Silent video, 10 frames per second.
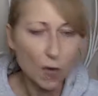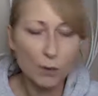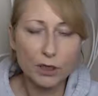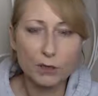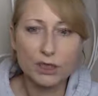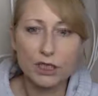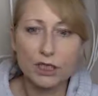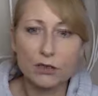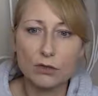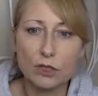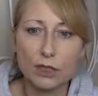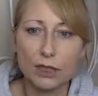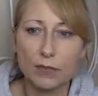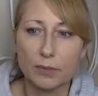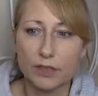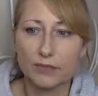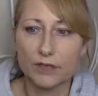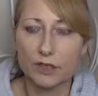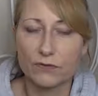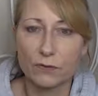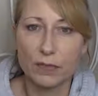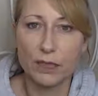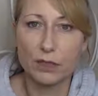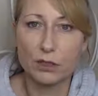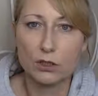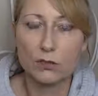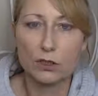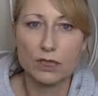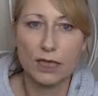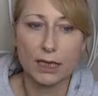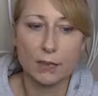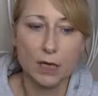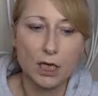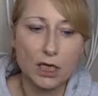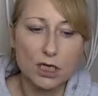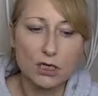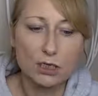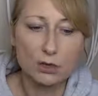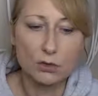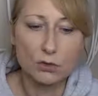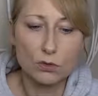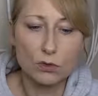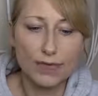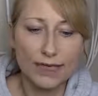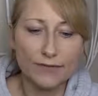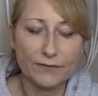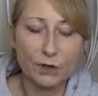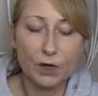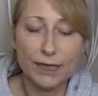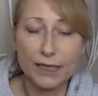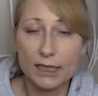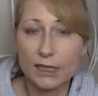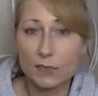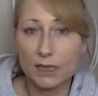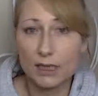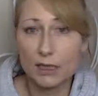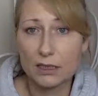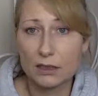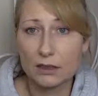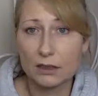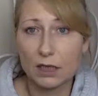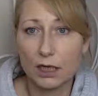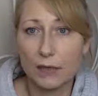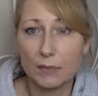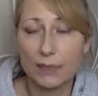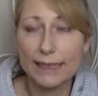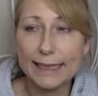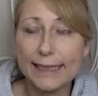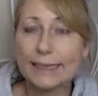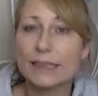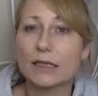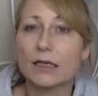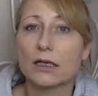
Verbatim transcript: but it was hugely beneficial for me to go to them. So if you're in that space, please